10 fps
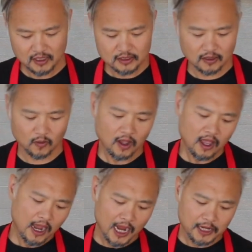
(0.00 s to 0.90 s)
So
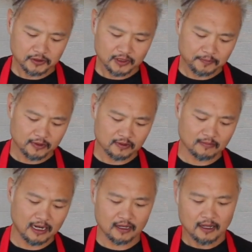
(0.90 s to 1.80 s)
I usually put
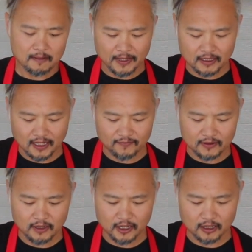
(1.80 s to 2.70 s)
my big knife
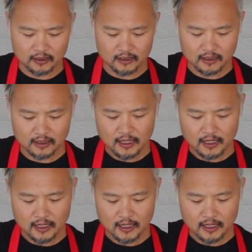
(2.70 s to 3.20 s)
in here